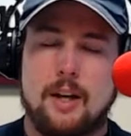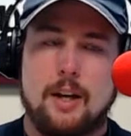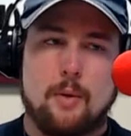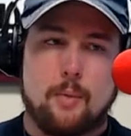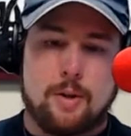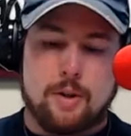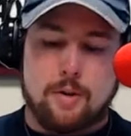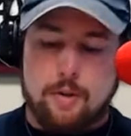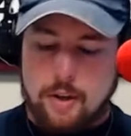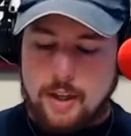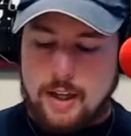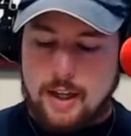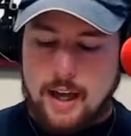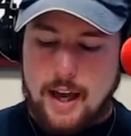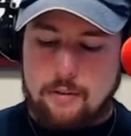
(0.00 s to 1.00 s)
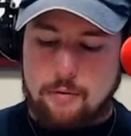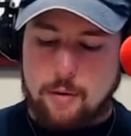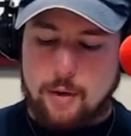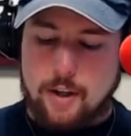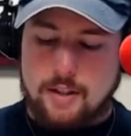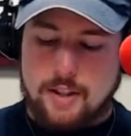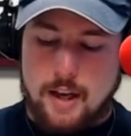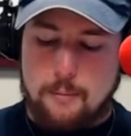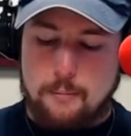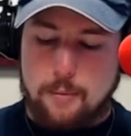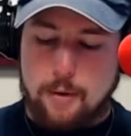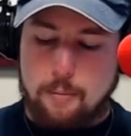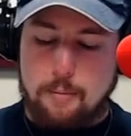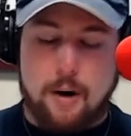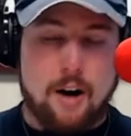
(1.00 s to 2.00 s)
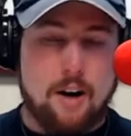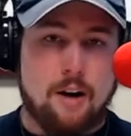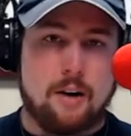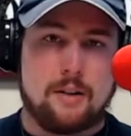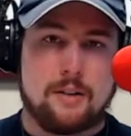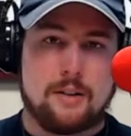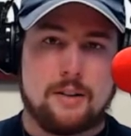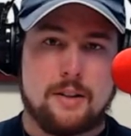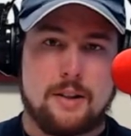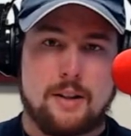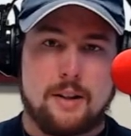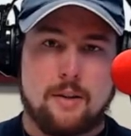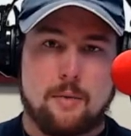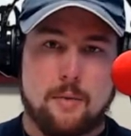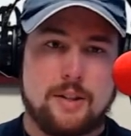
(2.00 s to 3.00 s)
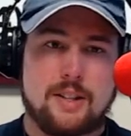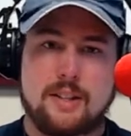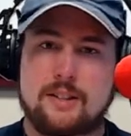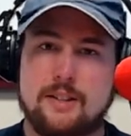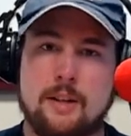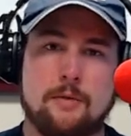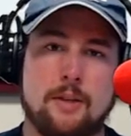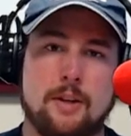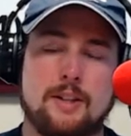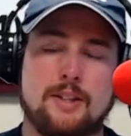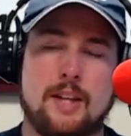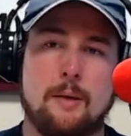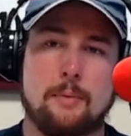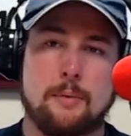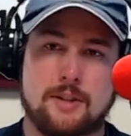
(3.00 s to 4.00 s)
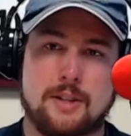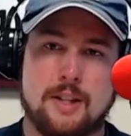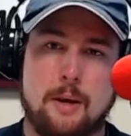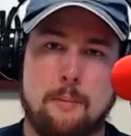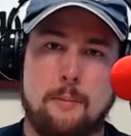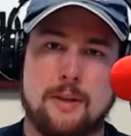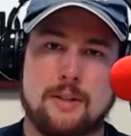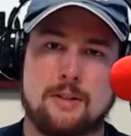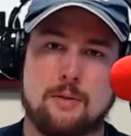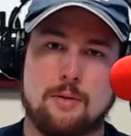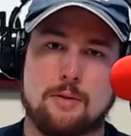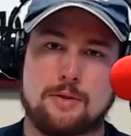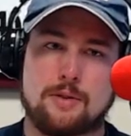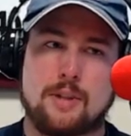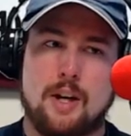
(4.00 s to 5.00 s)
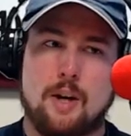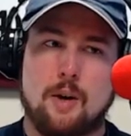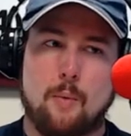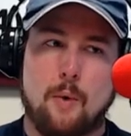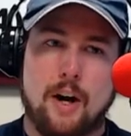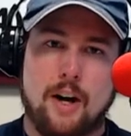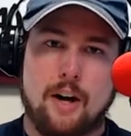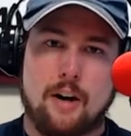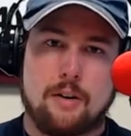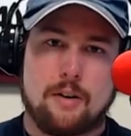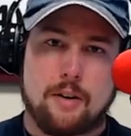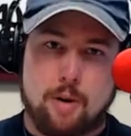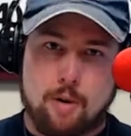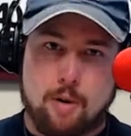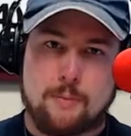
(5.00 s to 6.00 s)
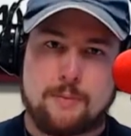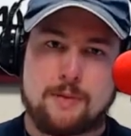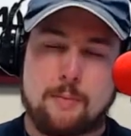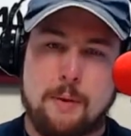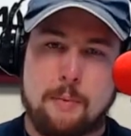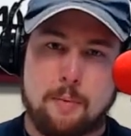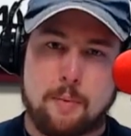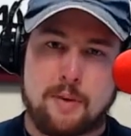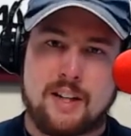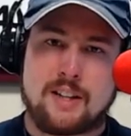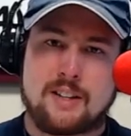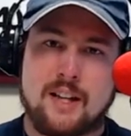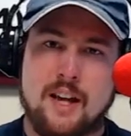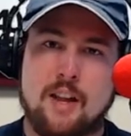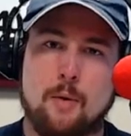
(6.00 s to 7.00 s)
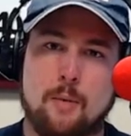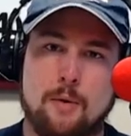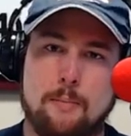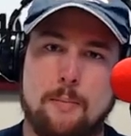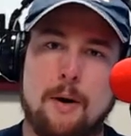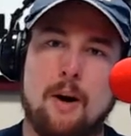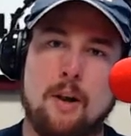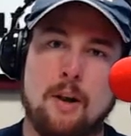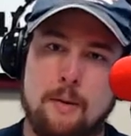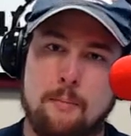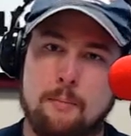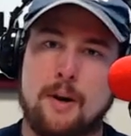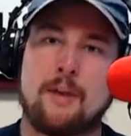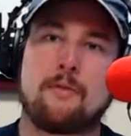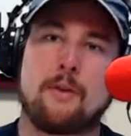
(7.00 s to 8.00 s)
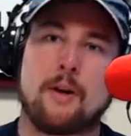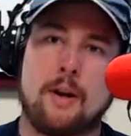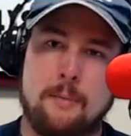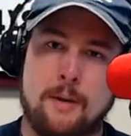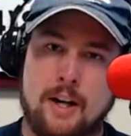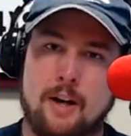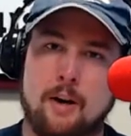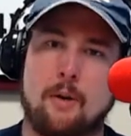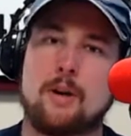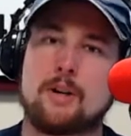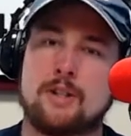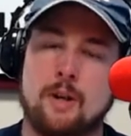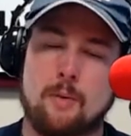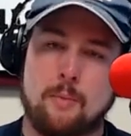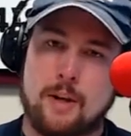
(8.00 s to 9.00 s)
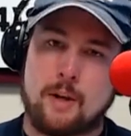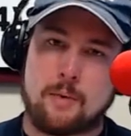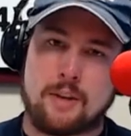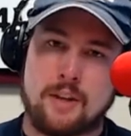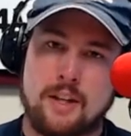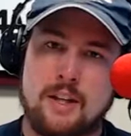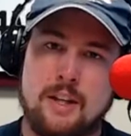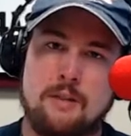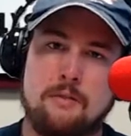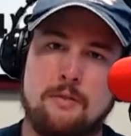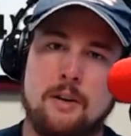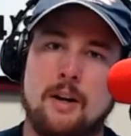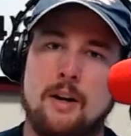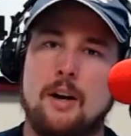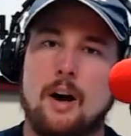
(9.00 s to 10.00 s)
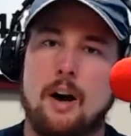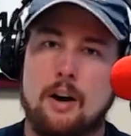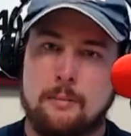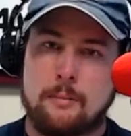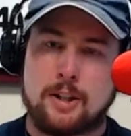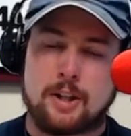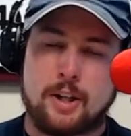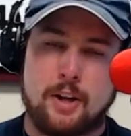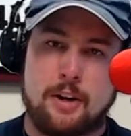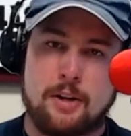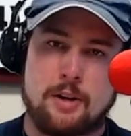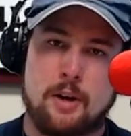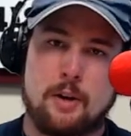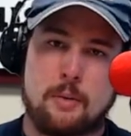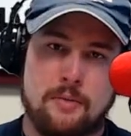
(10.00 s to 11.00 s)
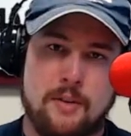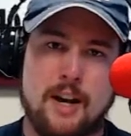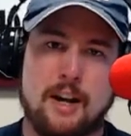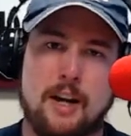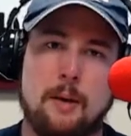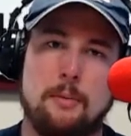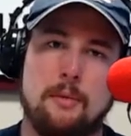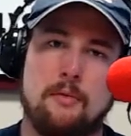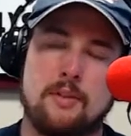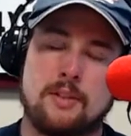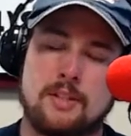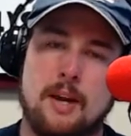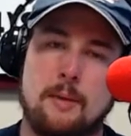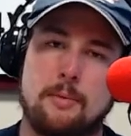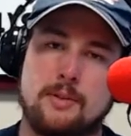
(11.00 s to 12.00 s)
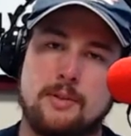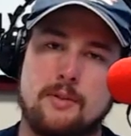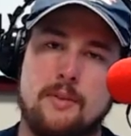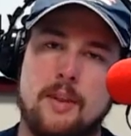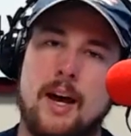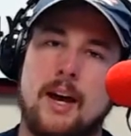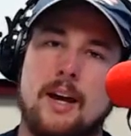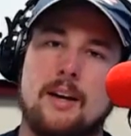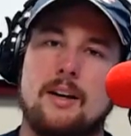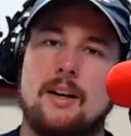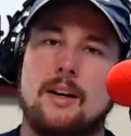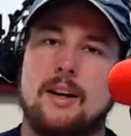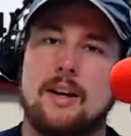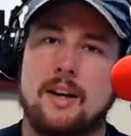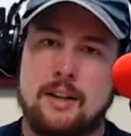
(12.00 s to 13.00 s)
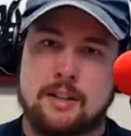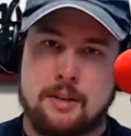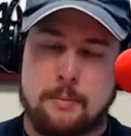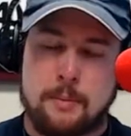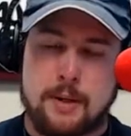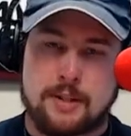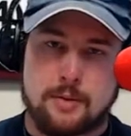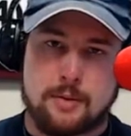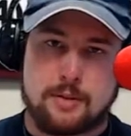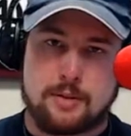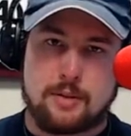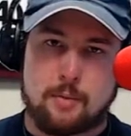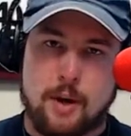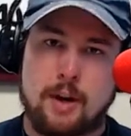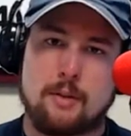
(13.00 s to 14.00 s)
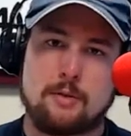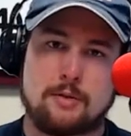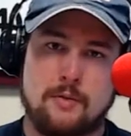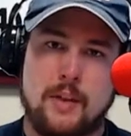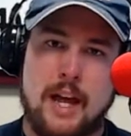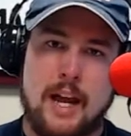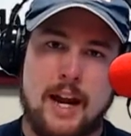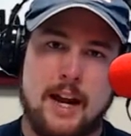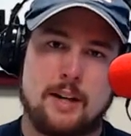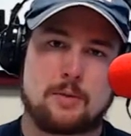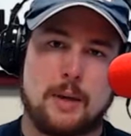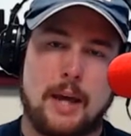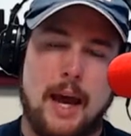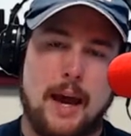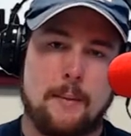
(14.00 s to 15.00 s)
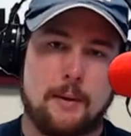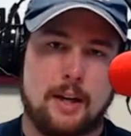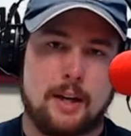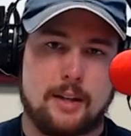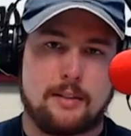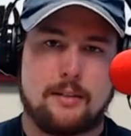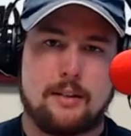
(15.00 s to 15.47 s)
When you're looking at, for example, Paul, we see several examples in the epistles where groups of people would get together with Paul and pray for him and encourage him when he would leave on a missionary journey. We've got a couple of examples of that in his epistles, records of that actually happening.